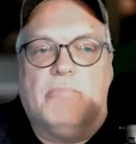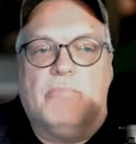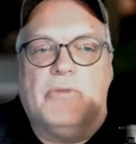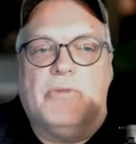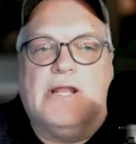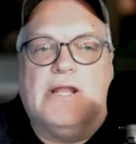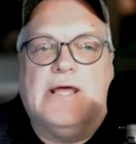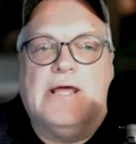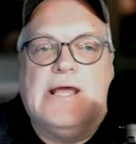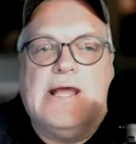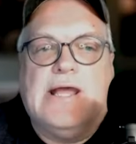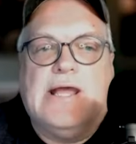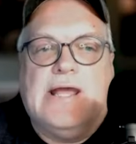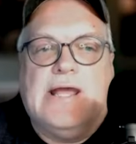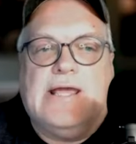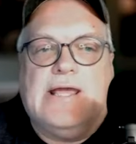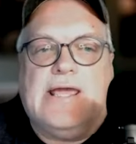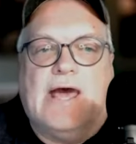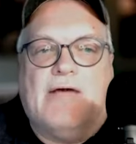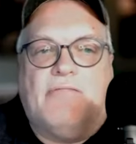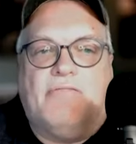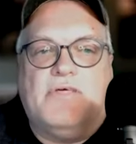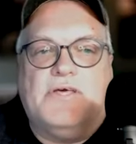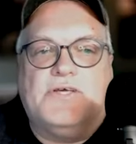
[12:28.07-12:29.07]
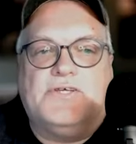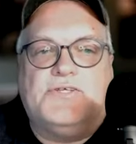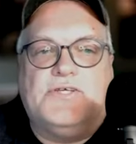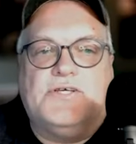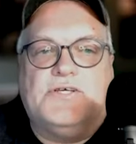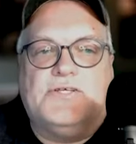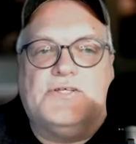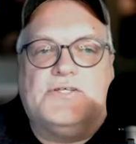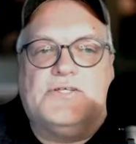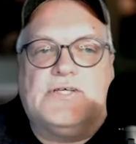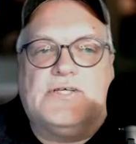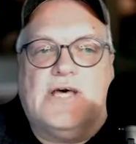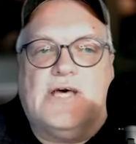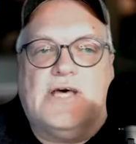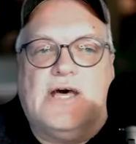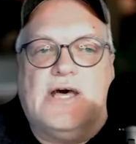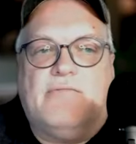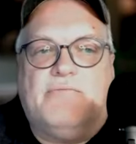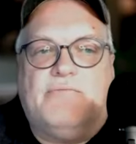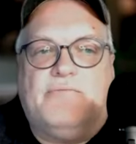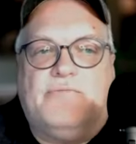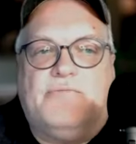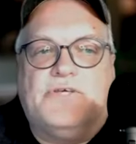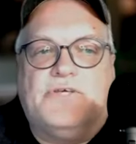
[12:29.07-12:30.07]
But yeah, this is uh,
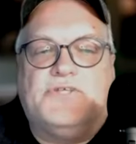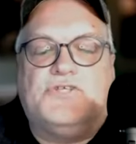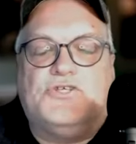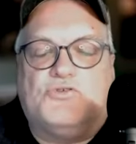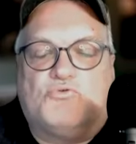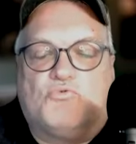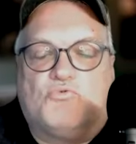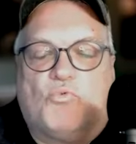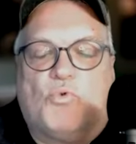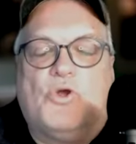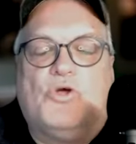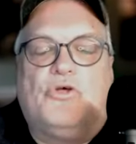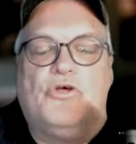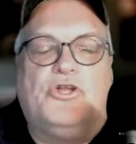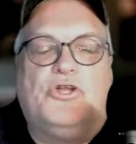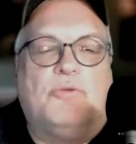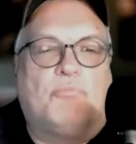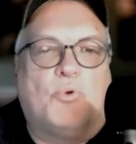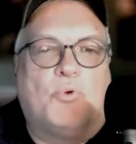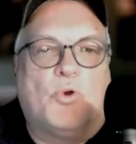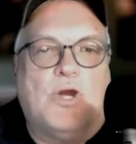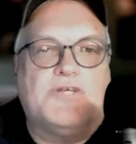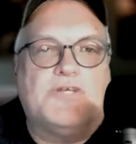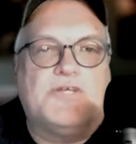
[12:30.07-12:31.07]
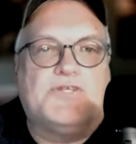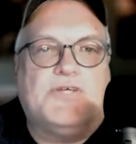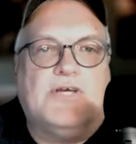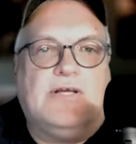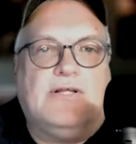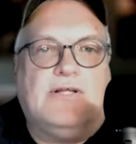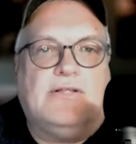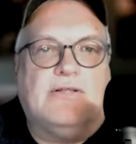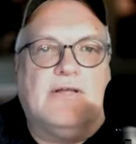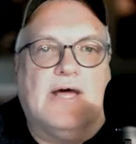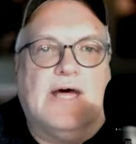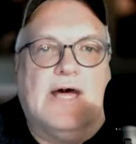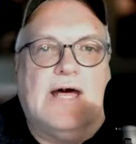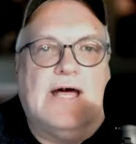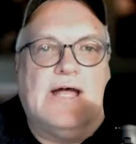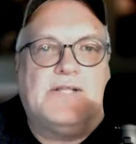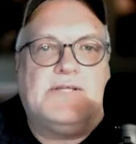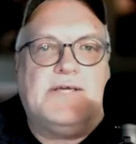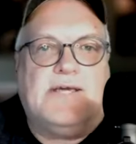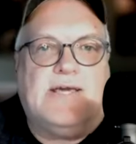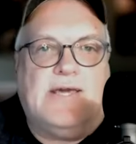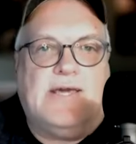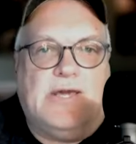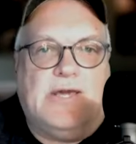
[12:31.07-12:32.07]
this is really depressing uh,
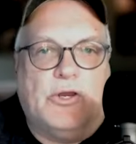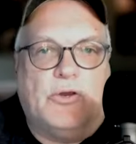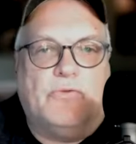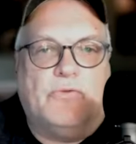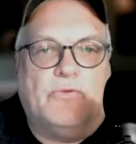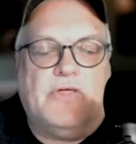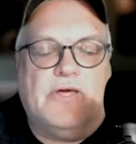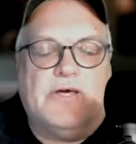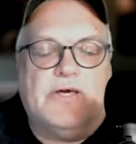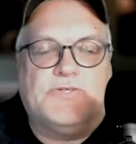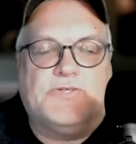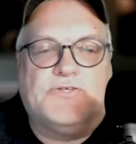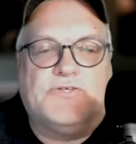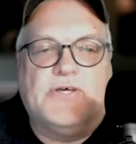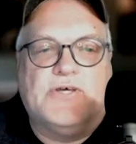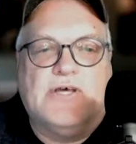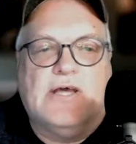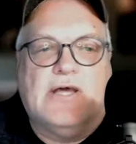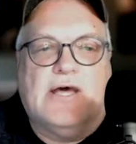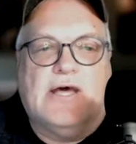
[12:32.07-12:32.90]
to hear this.